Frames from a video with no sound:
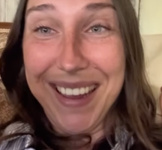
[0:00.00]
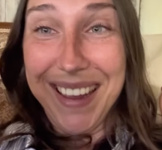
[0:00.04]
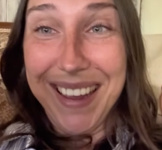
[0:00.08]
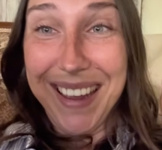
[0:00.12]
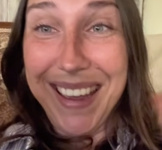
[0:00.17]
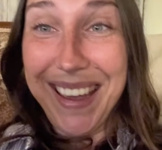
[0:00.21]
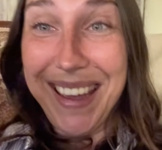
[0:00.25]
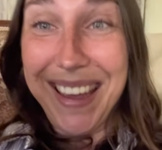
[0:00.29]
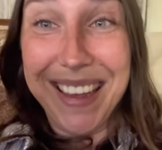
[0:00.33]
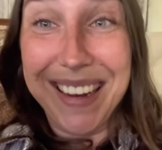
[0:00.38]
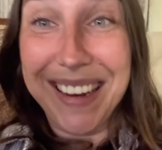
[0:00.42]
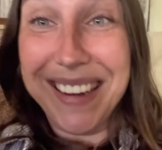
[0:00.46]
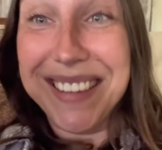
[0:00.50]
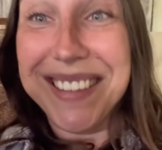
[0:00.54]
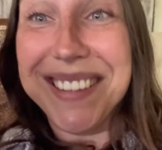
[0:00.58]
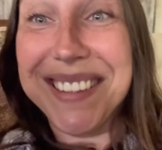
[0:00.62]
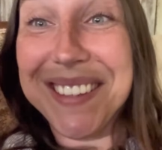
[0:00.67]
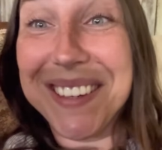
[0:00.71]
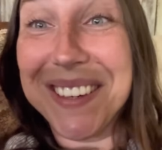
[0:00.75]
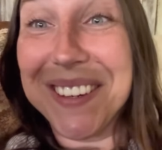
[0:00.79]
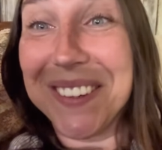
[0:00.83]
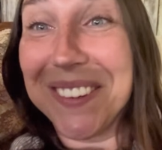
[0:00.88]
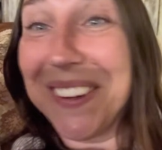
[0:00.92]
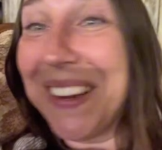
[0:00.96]
It is
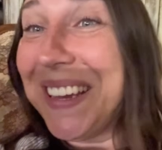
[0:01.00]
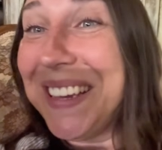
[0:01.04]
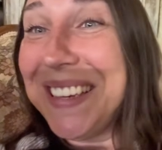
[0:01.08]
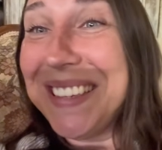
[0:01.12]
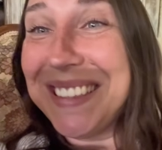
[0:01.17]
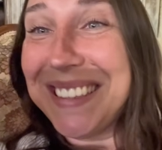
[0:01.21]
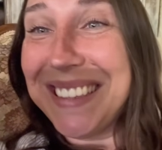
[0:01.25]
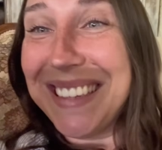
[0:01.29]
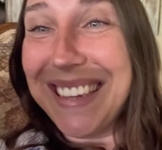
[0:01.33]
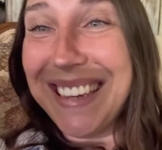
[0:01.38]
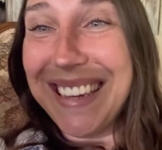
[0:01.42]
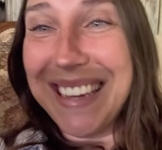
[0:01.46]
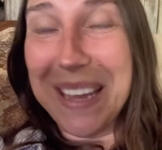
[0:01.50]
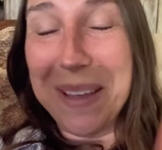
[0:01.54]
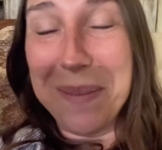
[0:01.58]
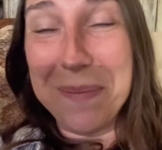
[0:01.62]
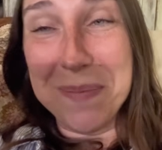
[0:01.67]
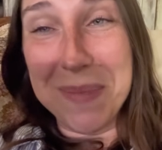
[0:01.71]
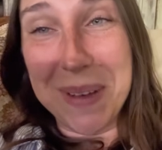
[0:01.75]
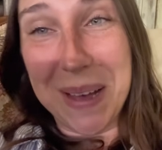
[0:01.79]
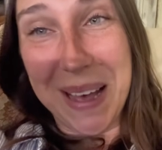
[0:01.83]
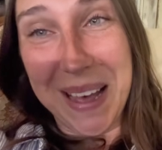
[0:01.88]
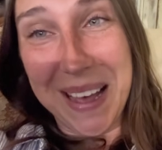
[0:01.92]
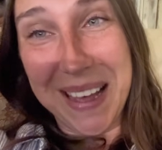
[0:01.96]
crazy,
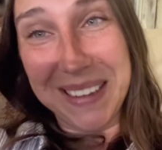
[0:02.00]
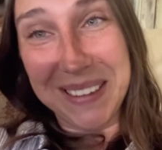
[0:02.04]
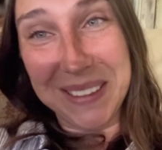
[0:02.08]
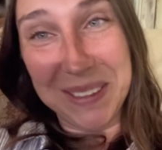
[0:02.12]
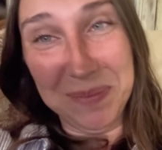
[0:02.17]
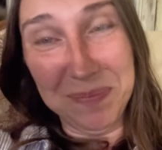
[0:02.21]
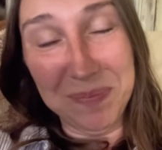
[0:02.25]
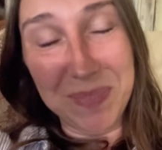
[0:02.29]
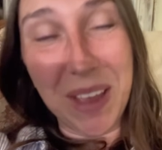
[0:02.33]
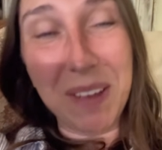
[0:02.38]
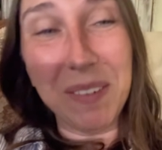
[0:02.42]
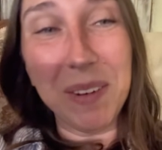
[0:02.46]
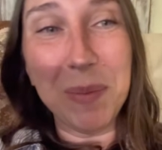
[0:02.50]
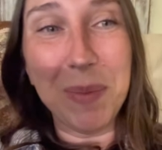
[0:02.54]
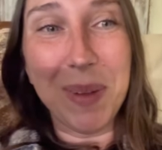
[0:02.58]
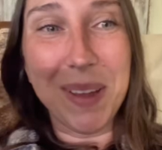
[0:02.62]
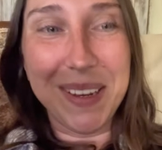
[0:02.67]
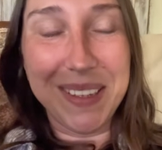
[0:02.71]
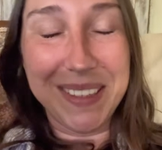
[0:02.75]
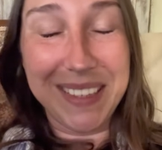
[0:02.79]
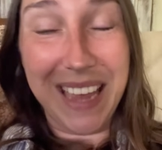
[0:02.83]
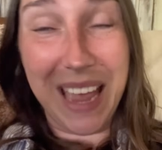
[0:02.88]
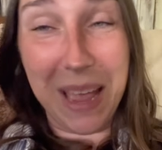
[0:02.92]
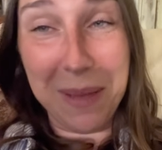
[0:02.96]
but
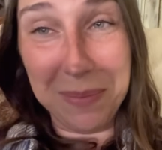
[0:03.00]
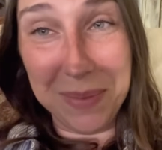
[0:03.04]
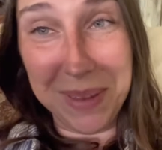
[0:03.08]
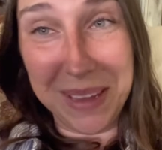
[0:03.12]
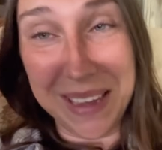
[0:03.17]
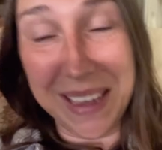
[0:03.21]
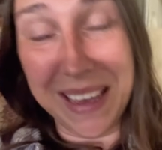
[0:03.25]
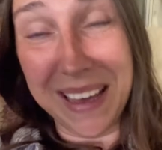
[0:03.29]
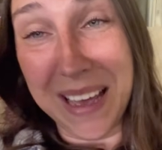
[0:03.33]
everybody's happy.